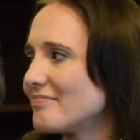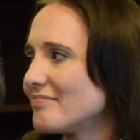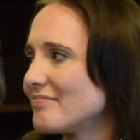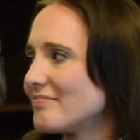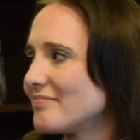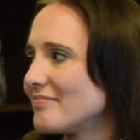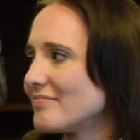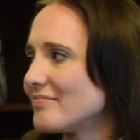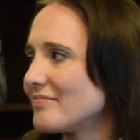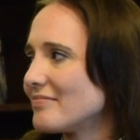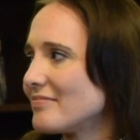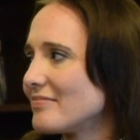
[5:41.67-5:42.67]

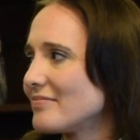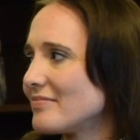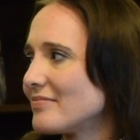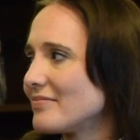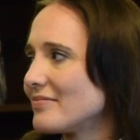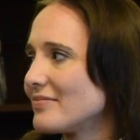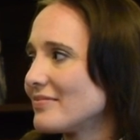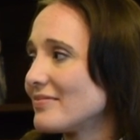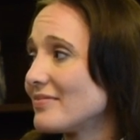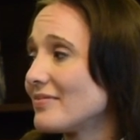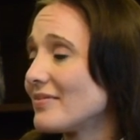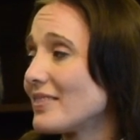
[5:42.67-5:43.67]

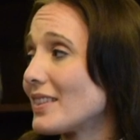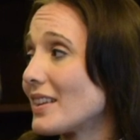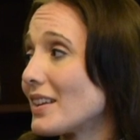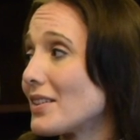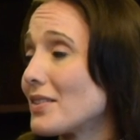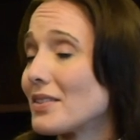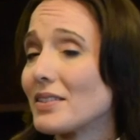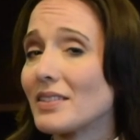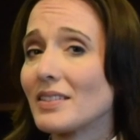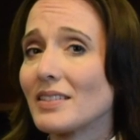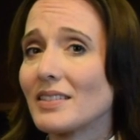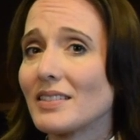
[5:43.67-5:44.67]

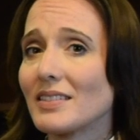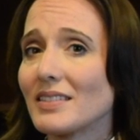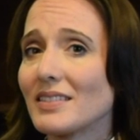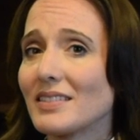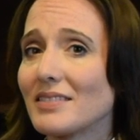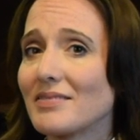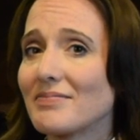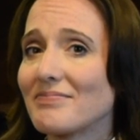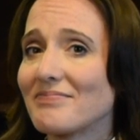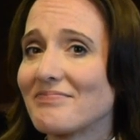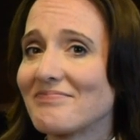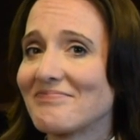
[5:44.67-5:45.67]

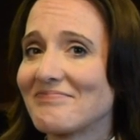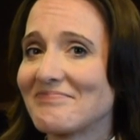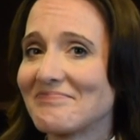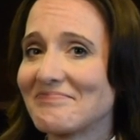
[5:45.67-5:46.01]
No words are spoken by the person on screen.